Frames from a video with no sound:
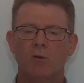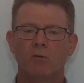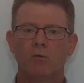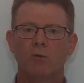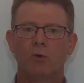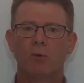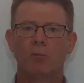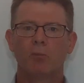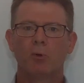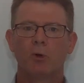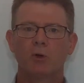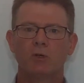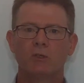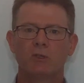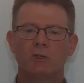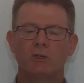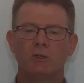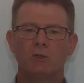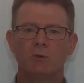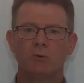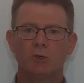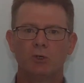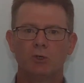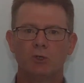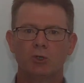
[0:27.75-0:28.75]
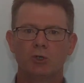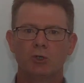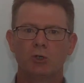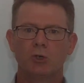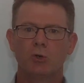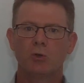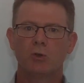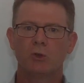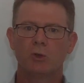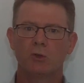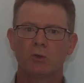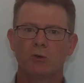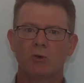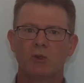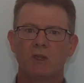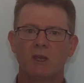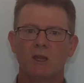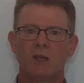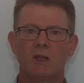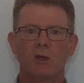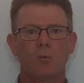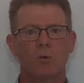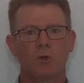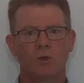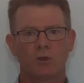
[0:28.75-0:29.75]
for a person to ensure that they're
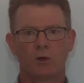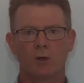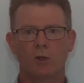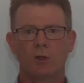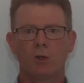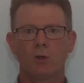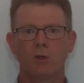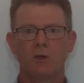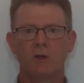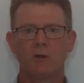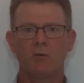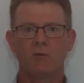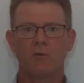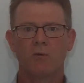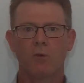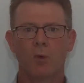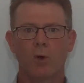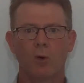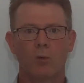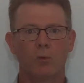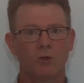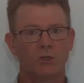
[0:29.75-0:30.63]
getting what they're looking for,